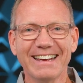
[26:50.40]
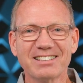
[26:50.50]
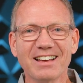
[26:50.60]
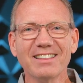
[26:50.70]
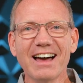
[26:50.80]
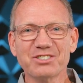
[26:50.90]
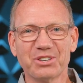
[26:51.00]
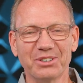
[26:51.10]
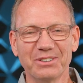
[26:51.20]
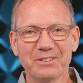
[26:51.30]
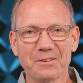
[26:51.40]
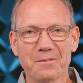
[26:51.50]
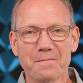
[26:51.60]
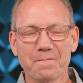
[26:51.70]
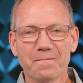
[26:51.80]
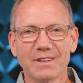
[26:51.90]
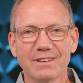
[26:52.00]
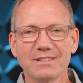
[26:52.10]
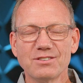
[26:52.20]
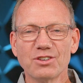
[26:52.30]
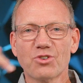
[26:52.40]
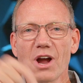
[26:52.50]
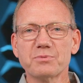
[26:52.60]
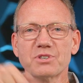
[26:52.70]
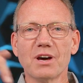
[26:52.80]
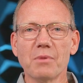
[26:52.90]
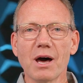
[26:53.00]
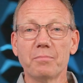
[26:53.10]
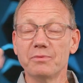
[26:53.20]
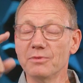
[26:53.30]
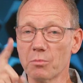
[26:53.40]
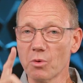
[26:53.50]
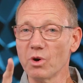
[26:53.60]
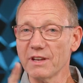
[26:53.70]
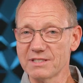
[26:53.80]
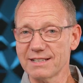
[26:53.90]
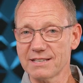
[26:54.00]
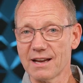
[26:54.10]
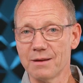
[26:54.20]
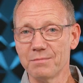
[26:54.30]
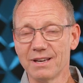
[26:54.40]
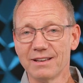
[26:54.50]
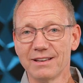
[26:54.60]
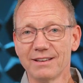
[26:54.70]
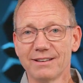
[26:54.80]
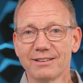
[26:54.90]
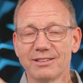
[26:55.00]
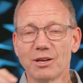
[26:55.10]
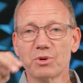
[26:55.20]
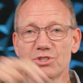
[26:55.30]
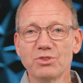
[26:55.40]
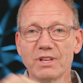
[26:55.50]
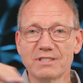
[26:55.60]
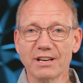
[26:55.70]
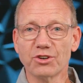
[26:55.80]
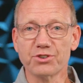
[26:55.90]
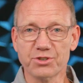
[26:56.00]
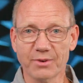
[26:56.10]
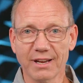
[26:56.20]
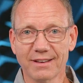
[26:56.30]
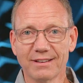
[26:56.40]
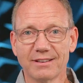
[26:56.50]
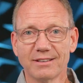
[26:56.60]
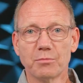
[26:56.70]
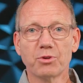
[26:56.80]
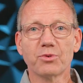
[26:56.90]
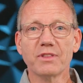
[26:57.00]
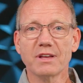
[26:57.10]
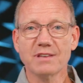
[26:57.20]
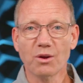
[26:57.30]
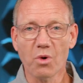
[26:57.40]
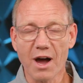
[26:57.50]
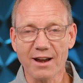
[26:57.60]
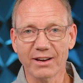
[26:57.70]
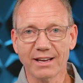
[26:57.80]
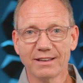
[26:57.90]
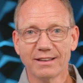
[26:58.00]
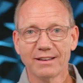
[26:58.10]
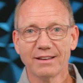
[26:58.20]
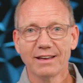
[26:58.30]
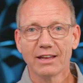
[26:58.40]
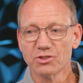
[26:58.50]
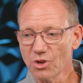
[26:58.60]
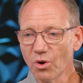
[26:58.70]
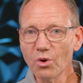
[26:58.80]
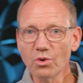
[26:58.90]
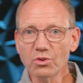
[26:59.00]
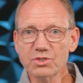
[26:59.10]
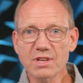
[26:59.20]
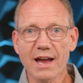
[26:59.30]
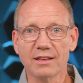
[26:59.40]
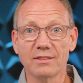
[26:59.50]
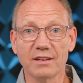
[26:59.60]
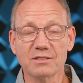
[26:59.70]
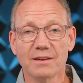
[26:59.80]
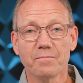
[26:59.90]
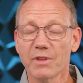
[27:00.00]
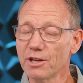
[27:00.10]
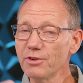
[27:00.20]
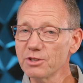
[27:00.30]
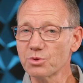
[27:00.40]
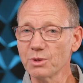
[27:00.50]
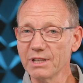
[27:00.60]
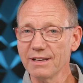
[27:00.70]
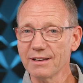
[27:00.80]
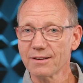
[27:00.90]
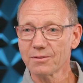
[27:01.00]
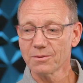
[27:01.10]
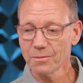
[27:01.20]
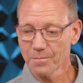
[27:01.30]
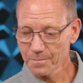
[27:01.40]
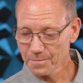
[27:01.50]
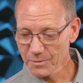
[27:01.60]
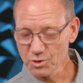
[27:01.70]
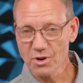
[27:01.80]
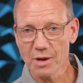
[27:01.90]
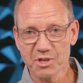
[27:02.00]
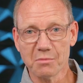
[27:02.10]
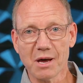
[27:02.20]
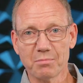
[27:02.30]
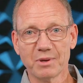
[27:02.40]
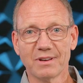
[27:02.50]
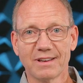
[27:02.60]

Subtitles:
It's not logical. You see, the crops come up. Number one, they take time. Number two, they take nurturing. Number three, they take watering. And there's a whole stack of things. And eventually, those crops come up